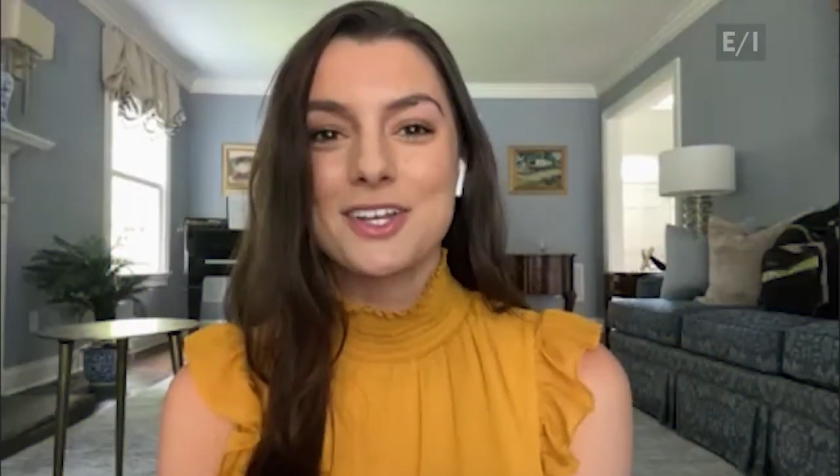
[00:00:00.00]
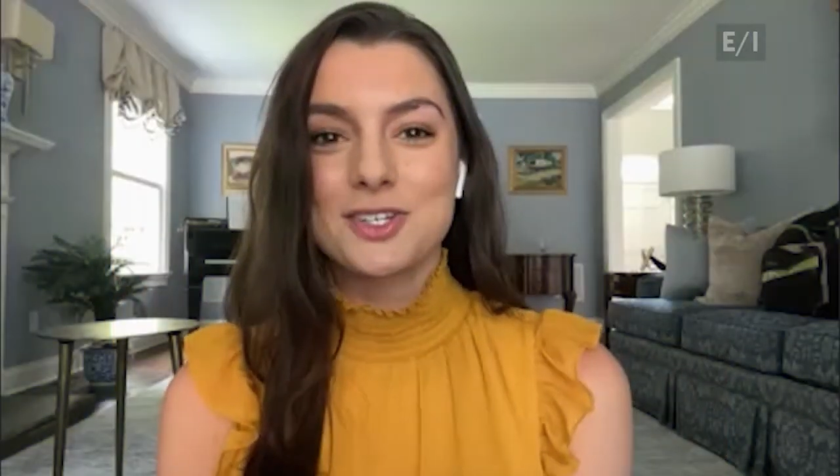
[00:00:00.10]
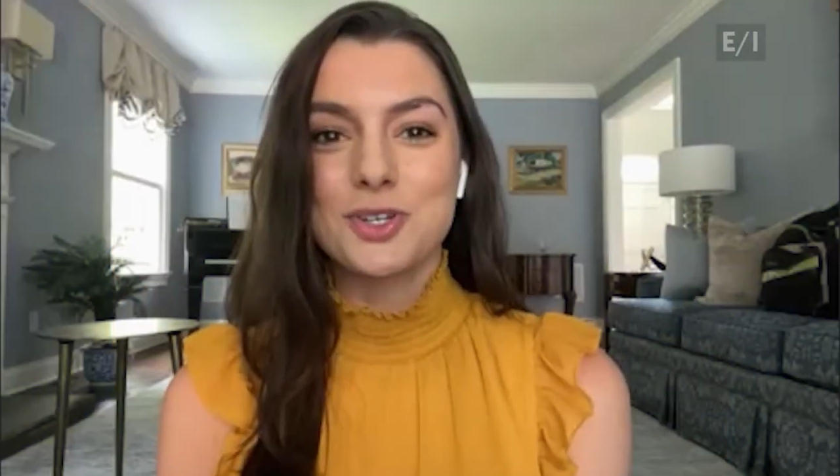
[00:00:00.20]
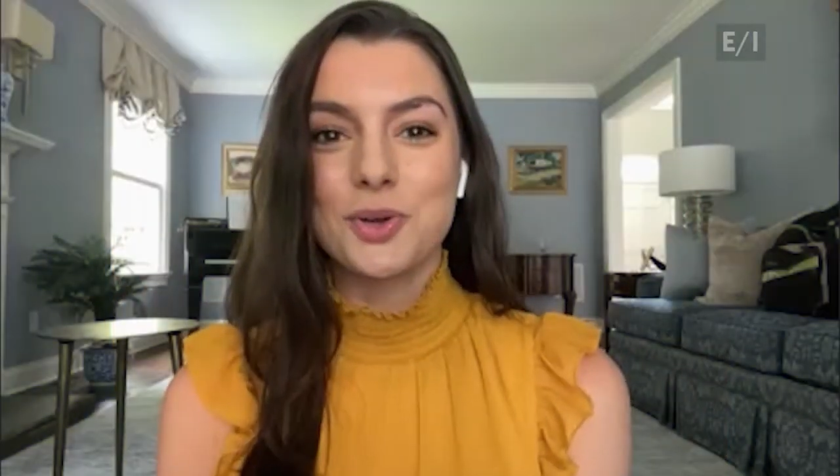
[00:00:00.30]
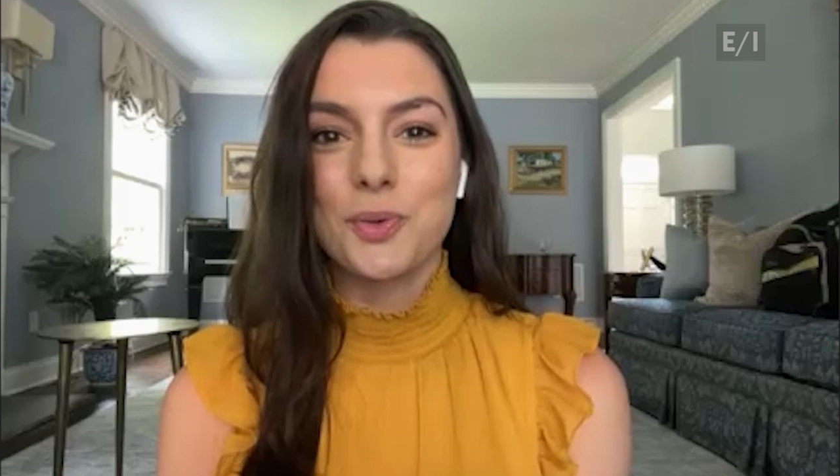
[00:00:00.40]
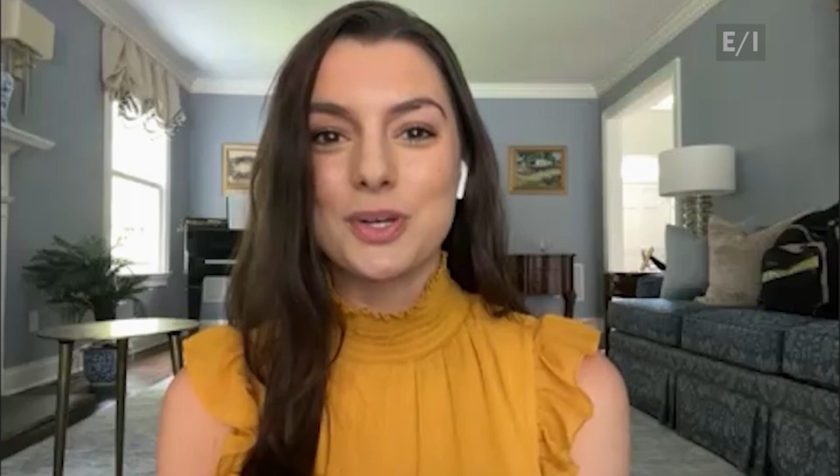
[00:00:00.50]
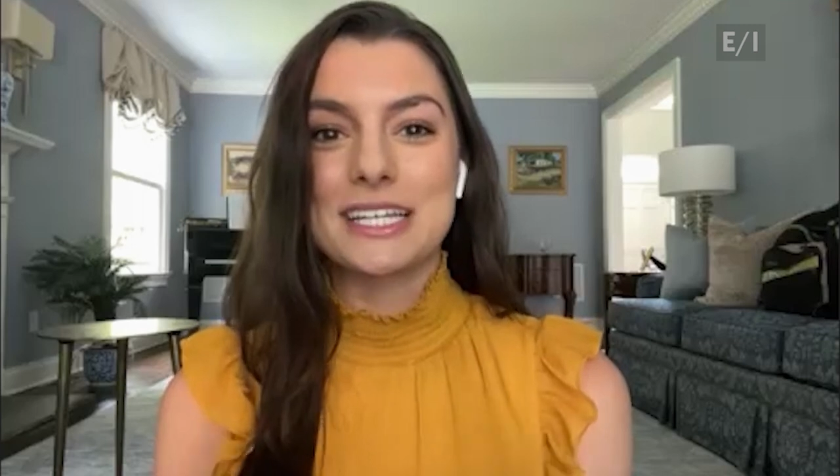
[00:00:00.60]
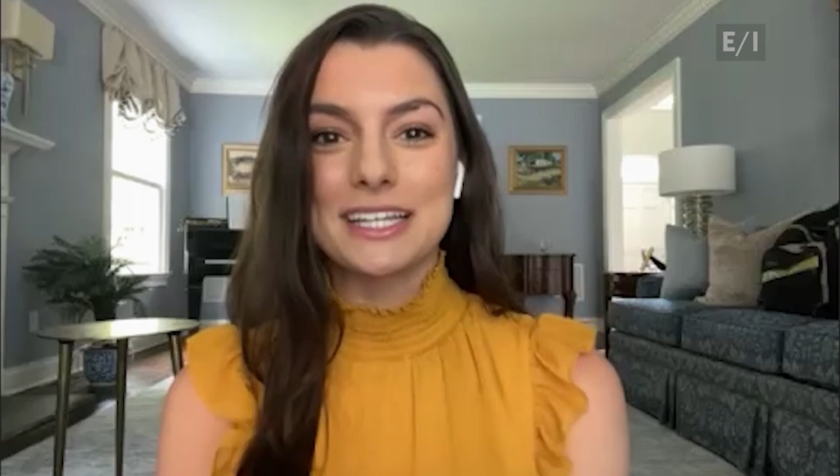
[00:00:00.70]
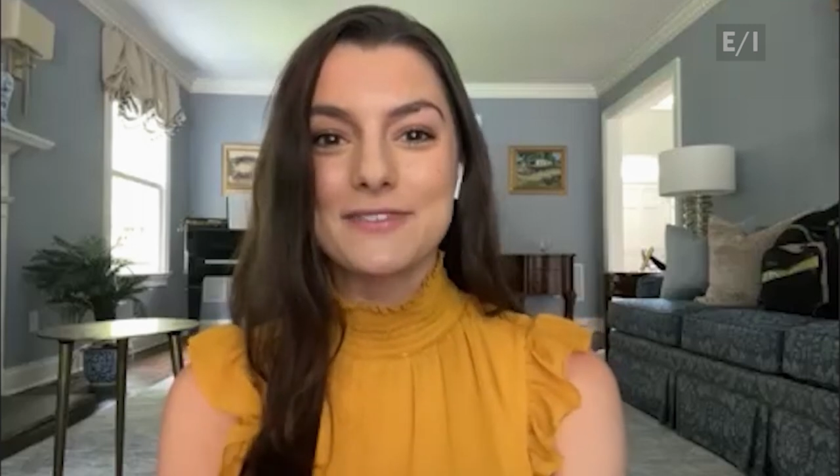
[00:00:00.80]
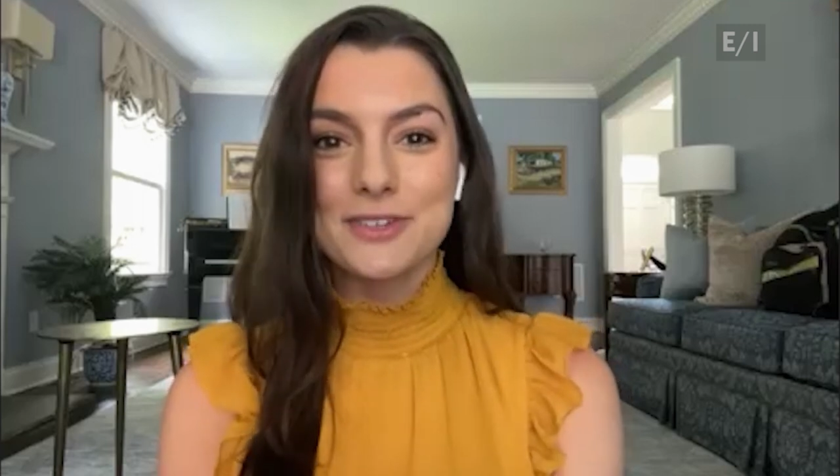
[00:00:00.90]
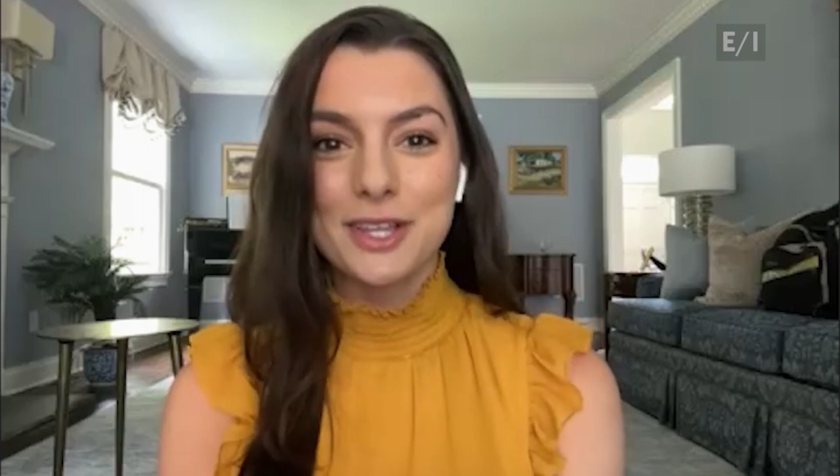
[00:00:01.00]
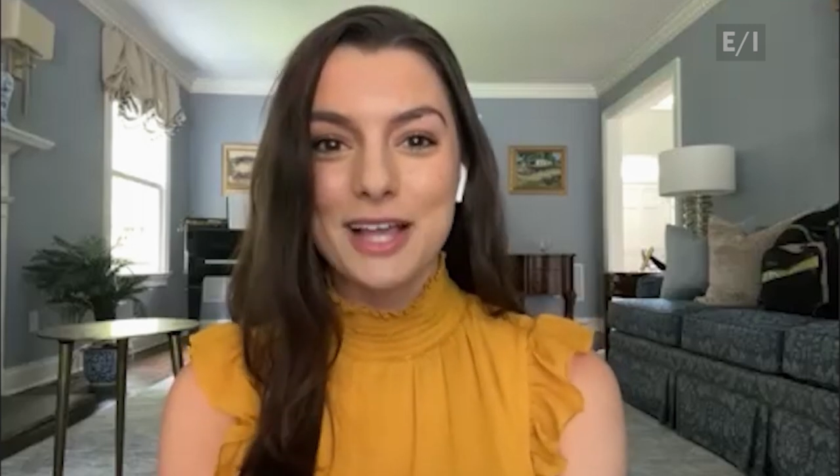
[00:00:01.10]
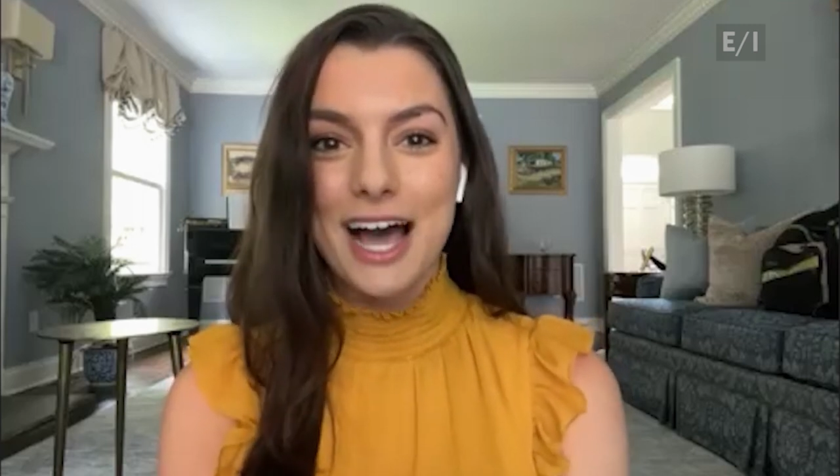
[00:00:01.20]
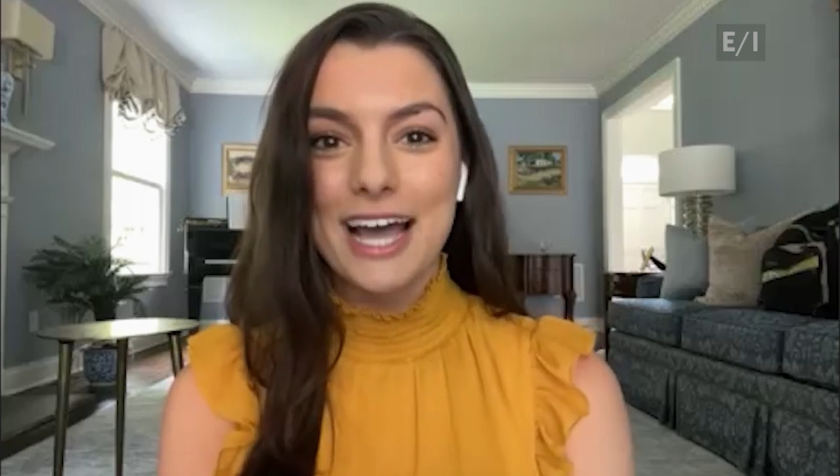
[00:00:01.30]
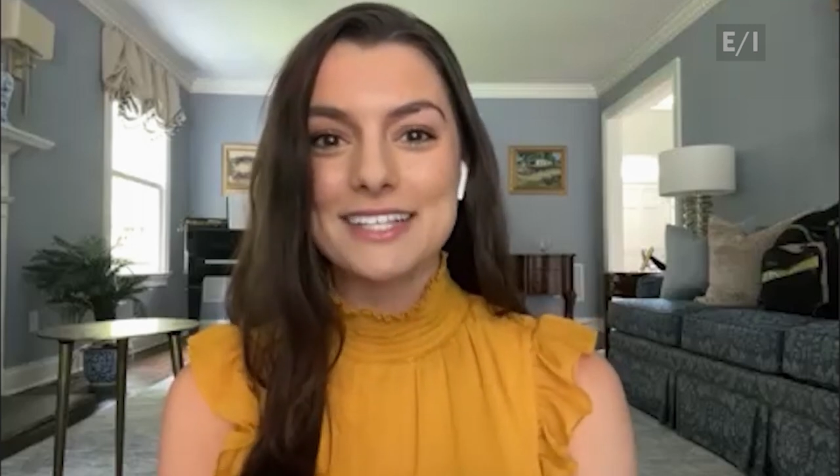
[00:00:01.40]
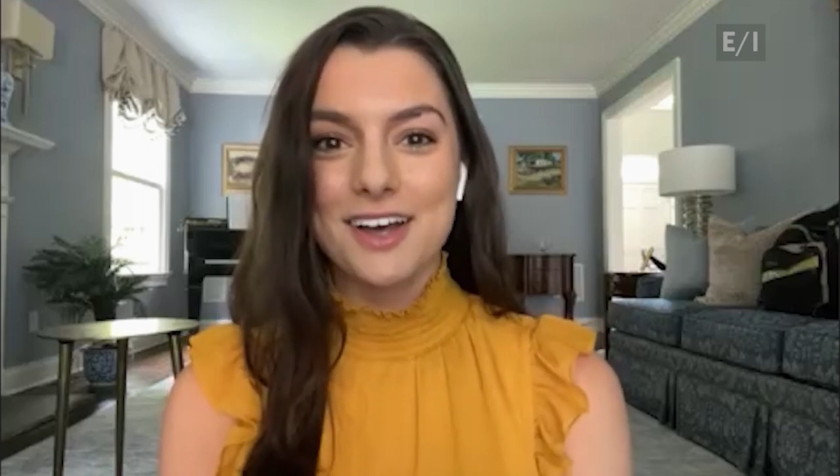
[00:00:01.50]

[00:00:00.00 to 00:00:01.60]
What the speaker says: to deliver the lines